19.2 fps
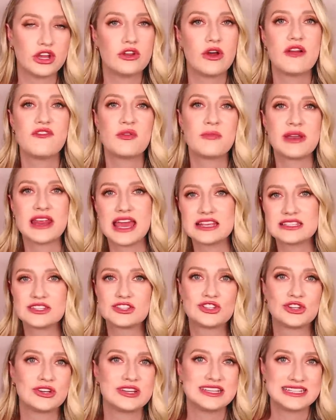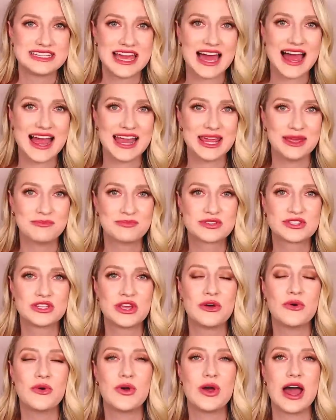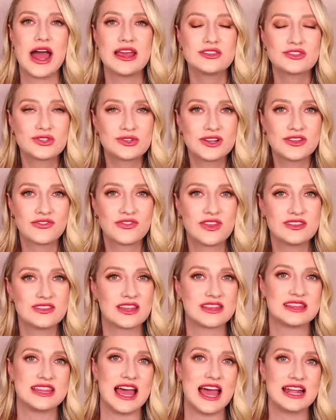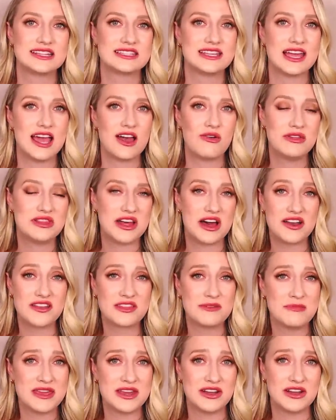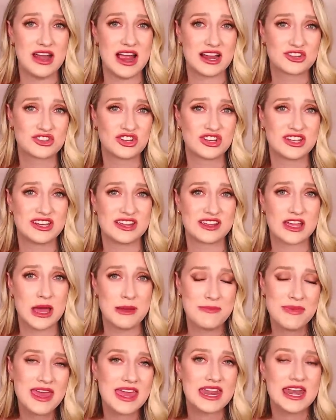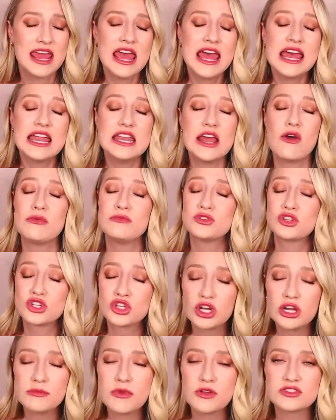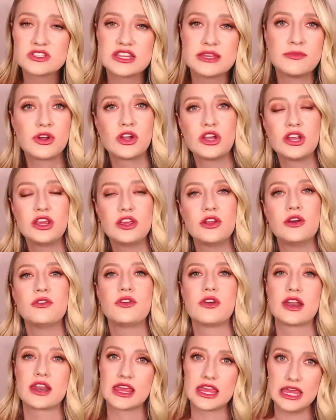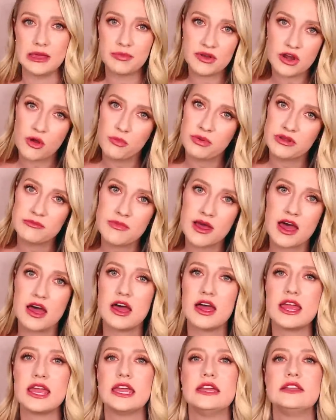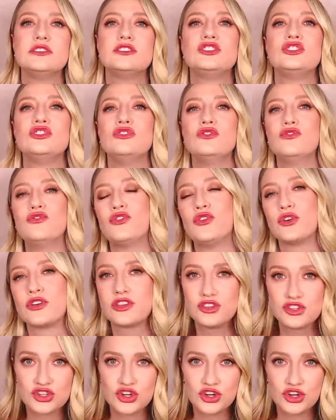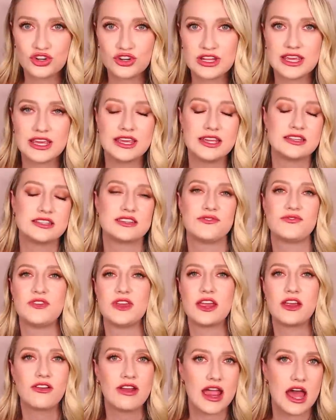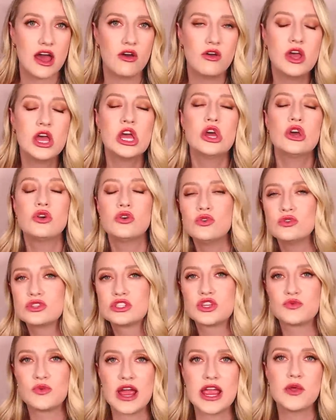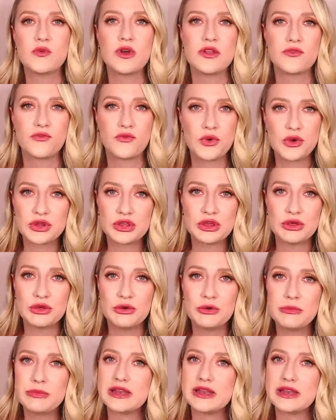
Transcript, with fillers: You know, everybody has a certain type. So I sort of think that that's how a lot of the men are actually going to come in. Now, I'm sure most of them are going to, you know, you got to keep an open mind for the journey to figure out who's the right one for you.